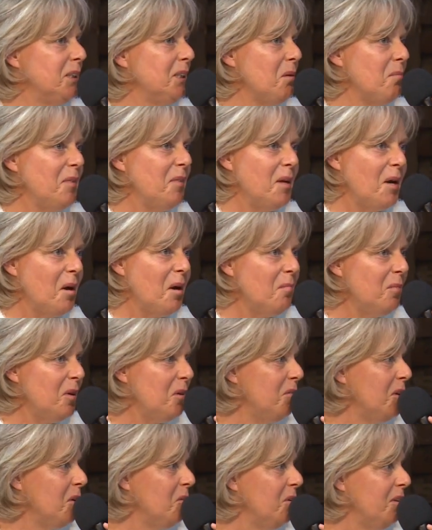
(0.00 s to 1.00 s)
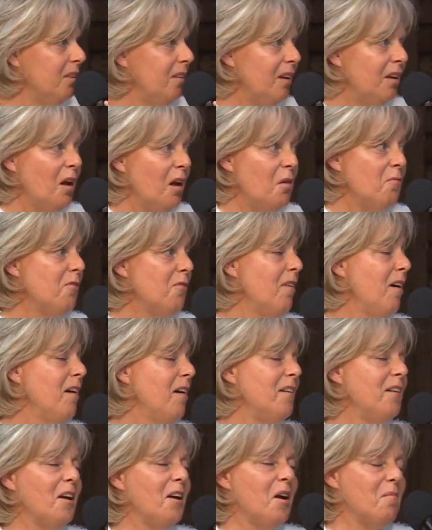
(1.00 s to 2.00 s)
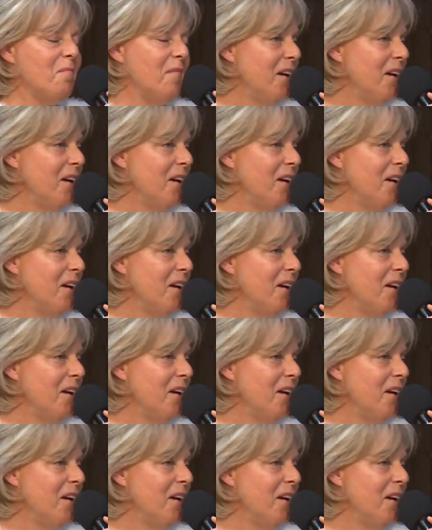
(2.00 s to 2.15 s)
something I'm living with, and I'm fine, I'm